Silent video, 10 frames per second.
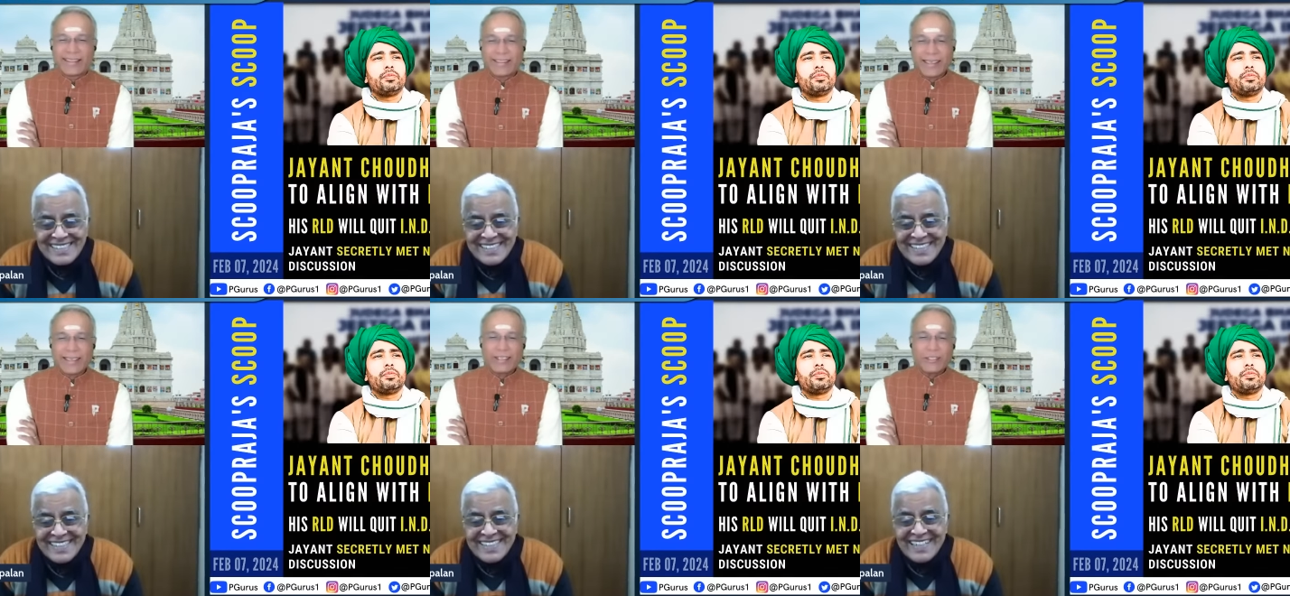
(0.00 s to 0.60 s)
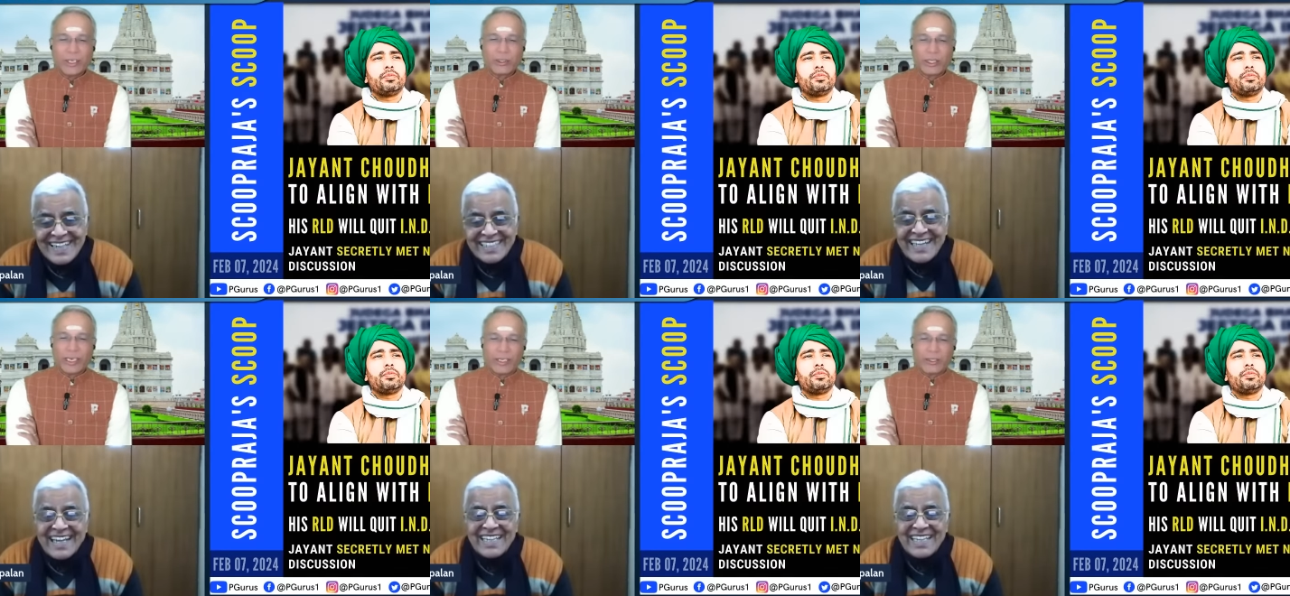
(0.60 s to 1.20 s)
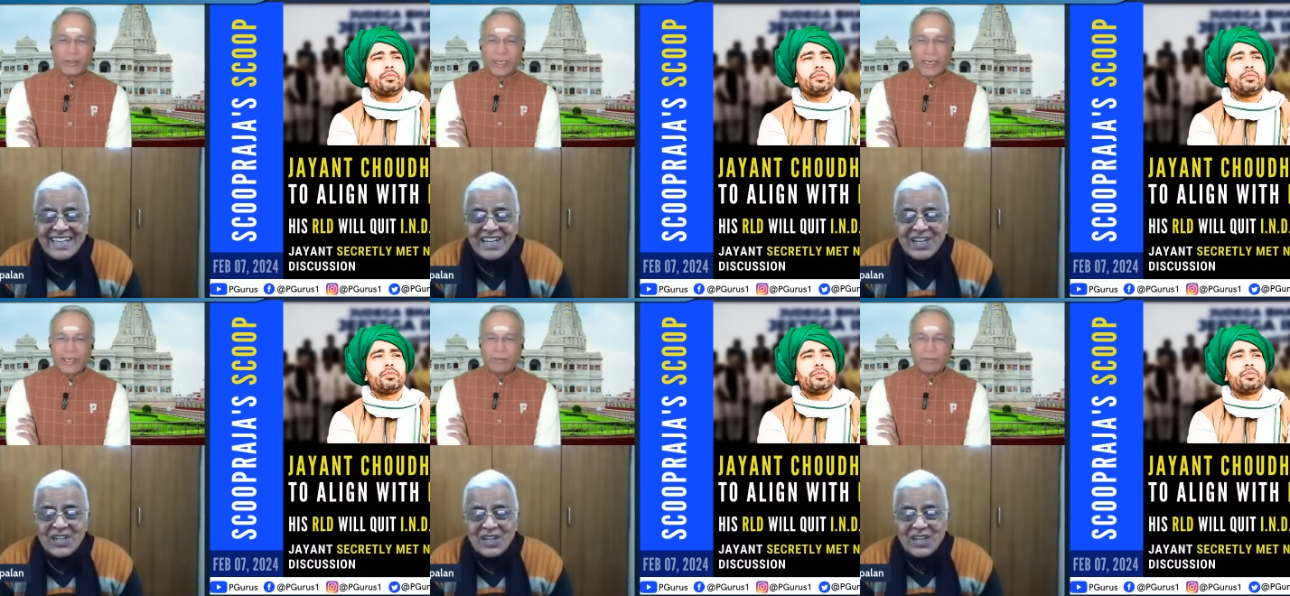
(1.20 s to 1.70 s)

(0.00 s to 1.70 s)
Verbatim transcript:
Speaker 1: Jayant Chaudhary to align